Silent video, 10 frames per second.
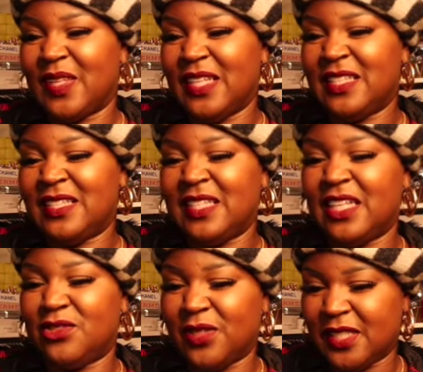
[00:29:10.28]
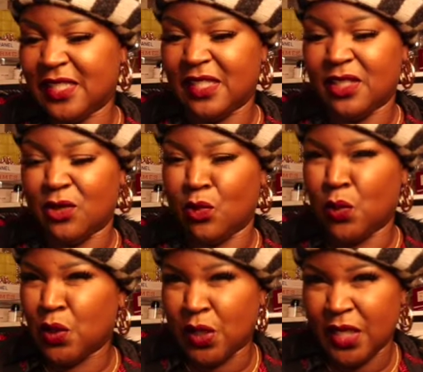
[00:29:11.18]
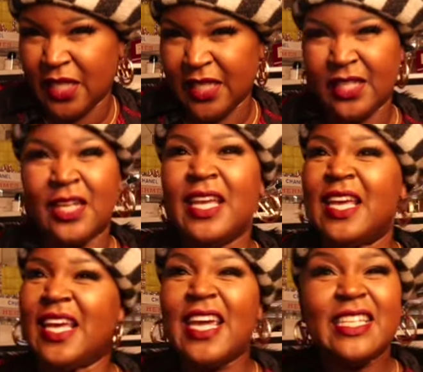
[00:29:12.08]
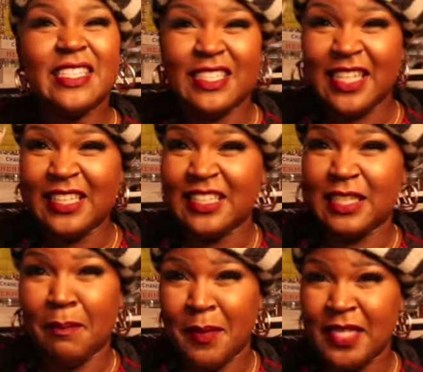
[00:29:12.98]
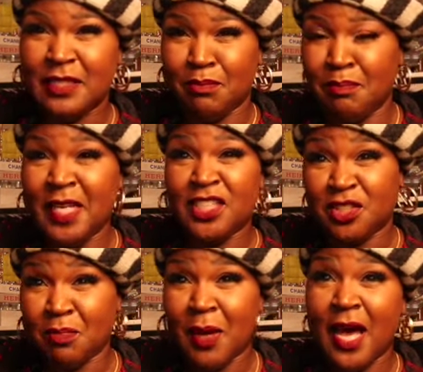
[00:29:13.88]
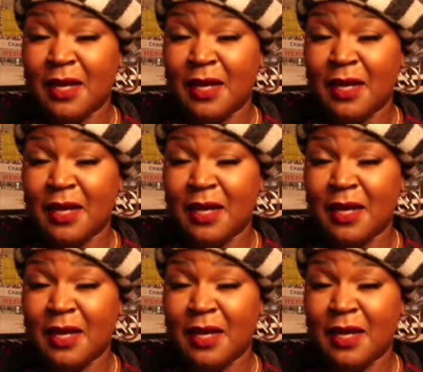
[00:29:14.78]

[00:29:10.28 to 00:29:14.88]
citrus, a little wood, a little, this is a mishmash.